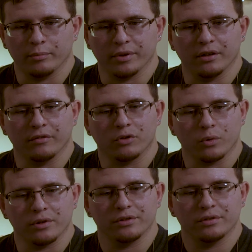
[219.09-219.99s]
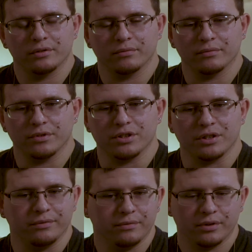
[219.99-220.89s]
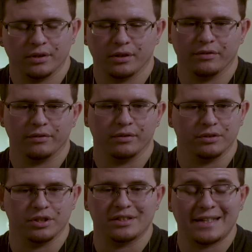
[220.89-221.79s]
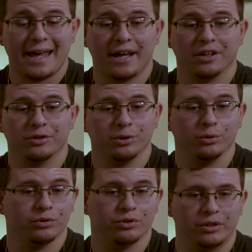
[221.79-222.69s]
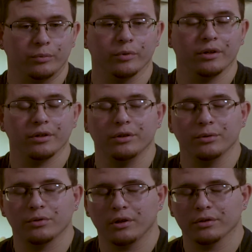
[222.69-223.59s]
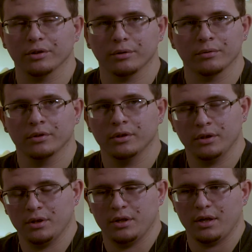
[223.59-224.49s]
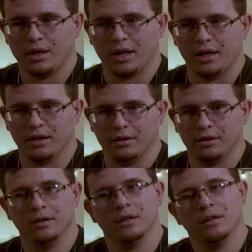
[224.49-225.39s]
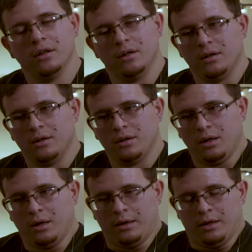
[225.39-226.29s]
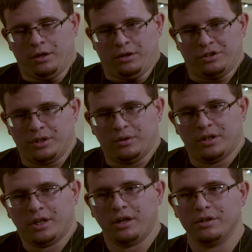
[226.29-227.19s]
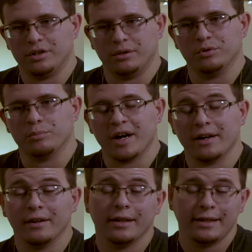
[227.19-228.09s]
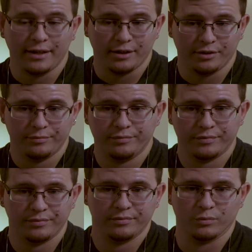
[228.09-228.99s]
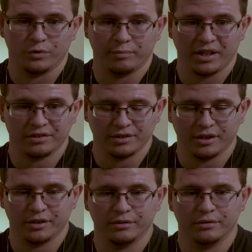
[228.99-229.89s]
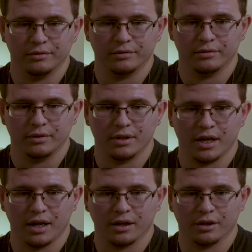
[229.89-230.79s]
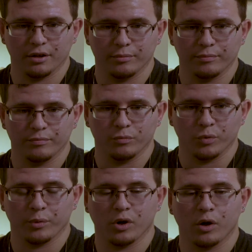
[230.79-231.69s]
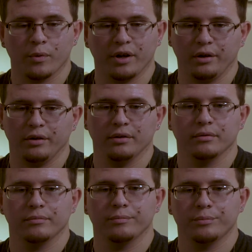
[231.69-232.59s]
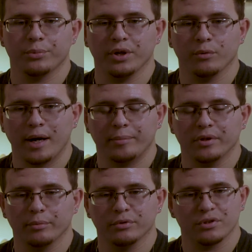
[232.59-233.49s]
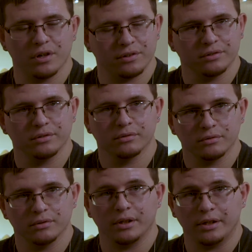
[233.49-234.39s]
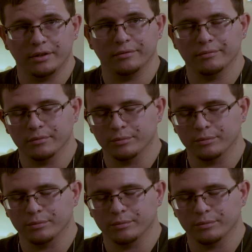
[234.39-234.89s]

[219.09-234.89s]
but of course she's an addict too, so she wanted to use also. And she was pregnant again with my son, and we were already pretty wrapped up in drugs again.